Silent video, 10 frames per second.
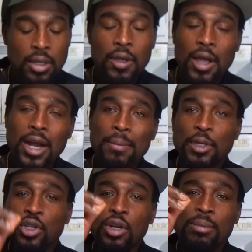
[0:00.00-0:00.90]
and I'm
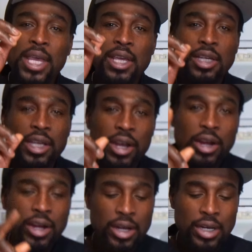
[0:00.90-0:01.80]
just gonna make you
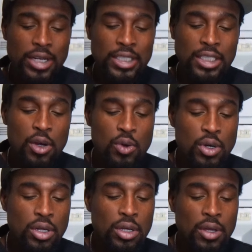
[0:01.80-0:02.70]
hear the sound,
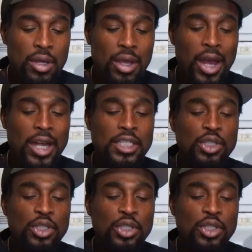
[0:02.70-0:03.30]
and this so